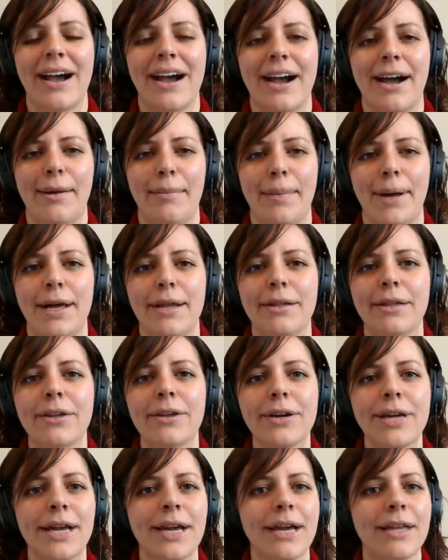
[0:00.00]
And
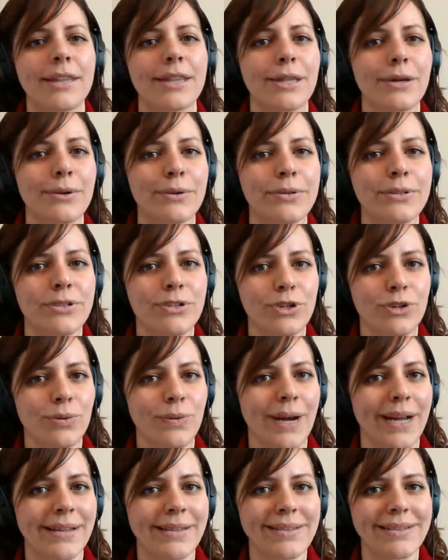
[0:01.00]
looking at those
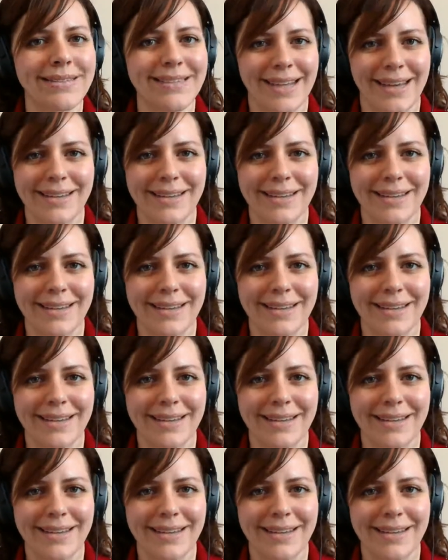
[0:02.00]
trends,